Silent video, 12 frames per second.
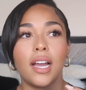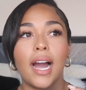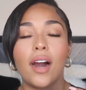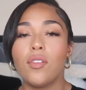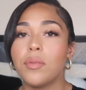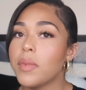
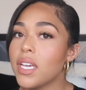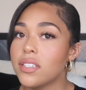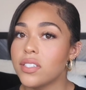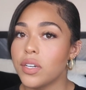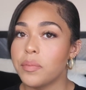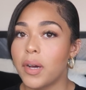how it
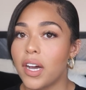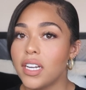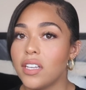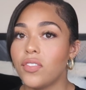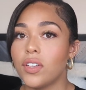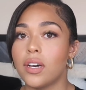makes your
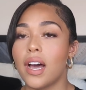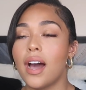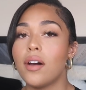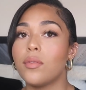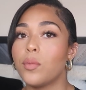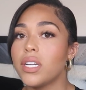body feel,
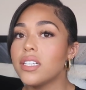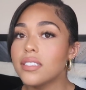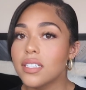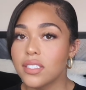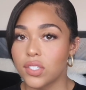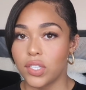what it
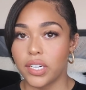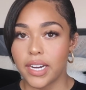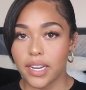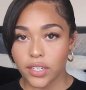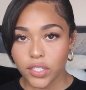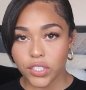does to your
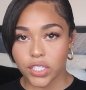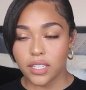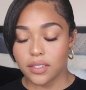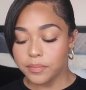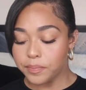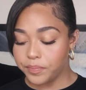
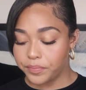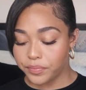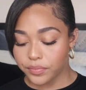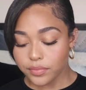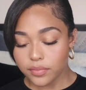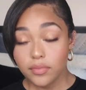energy.
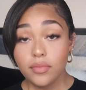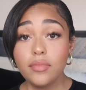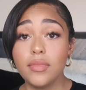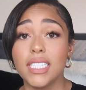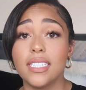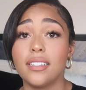
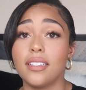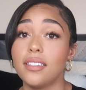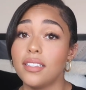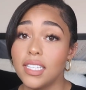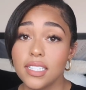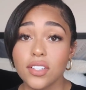
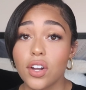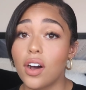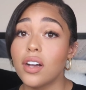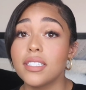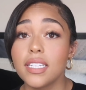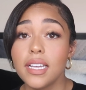These are
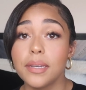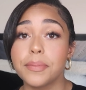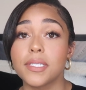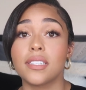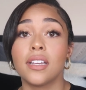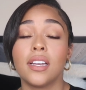all
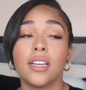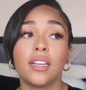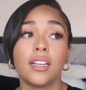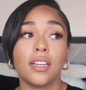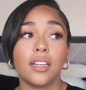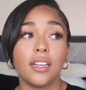tips
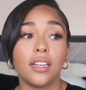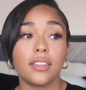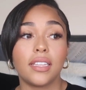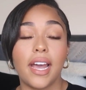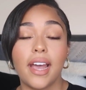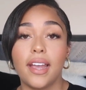
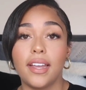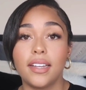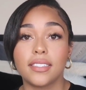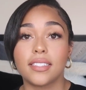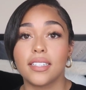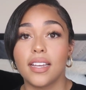
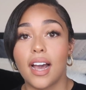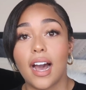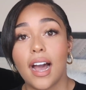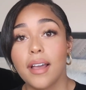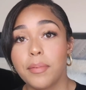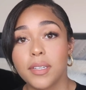that
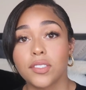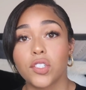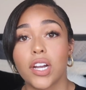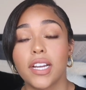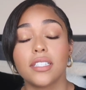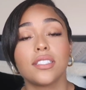I've been
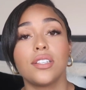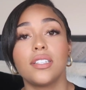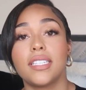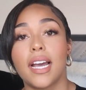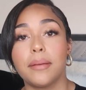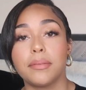trying to
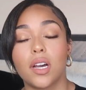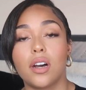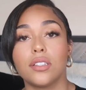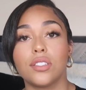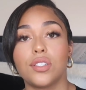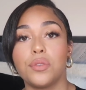adapt
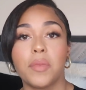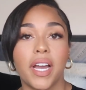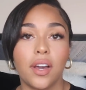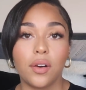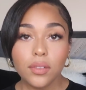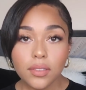onto
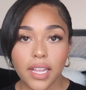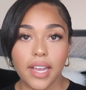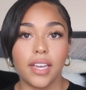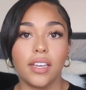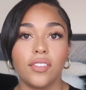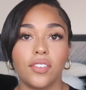my own
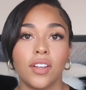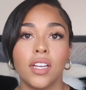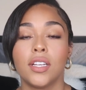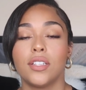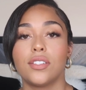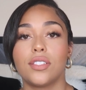life.
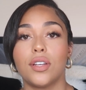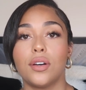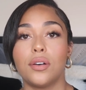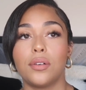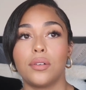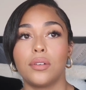
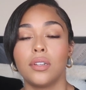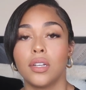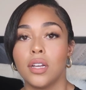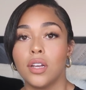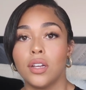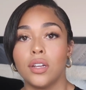
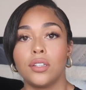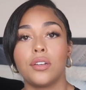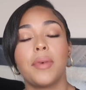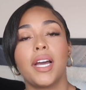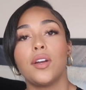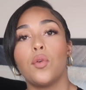So no
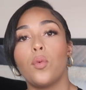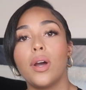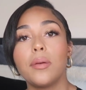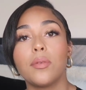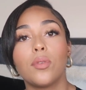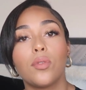matter
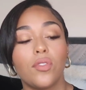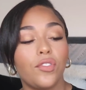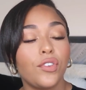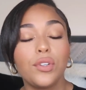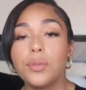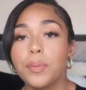what
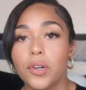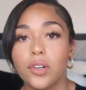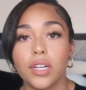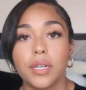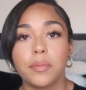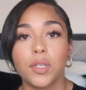food
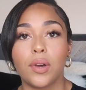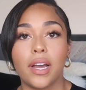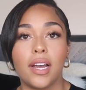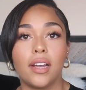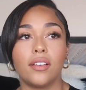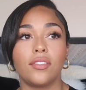program you
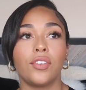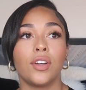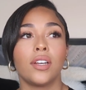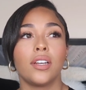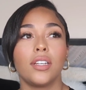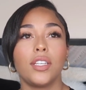have,
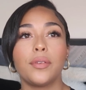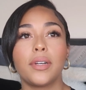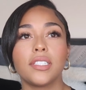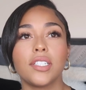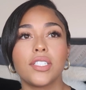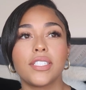you
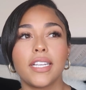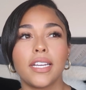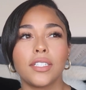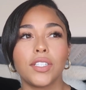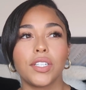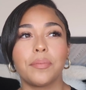
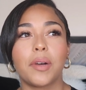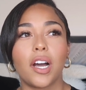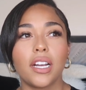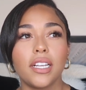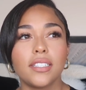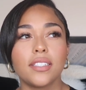understand your
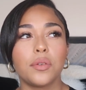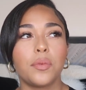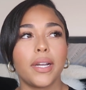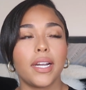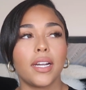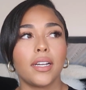body to
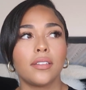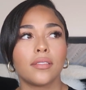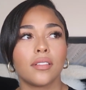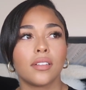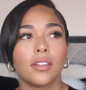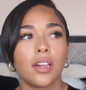where,
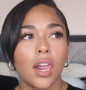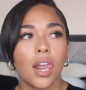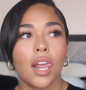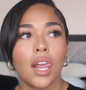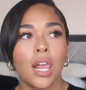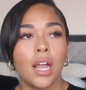
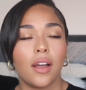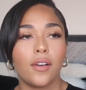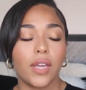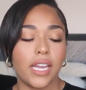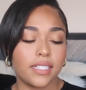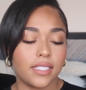
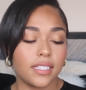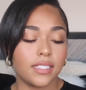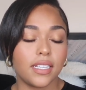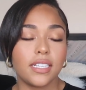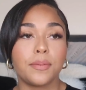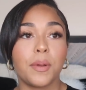okay, it
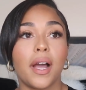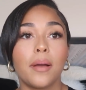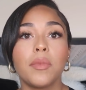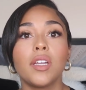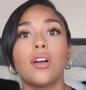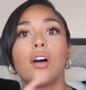says this, but
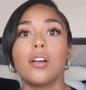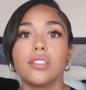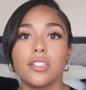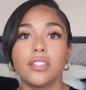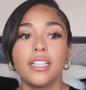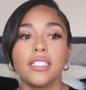I'm gonna
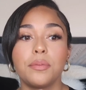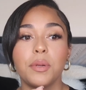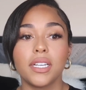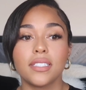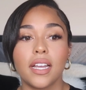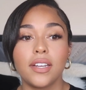alter this
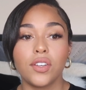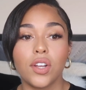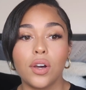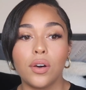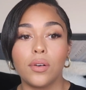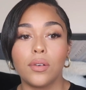because I
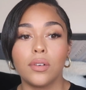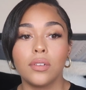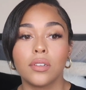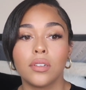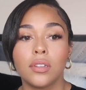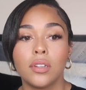
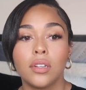know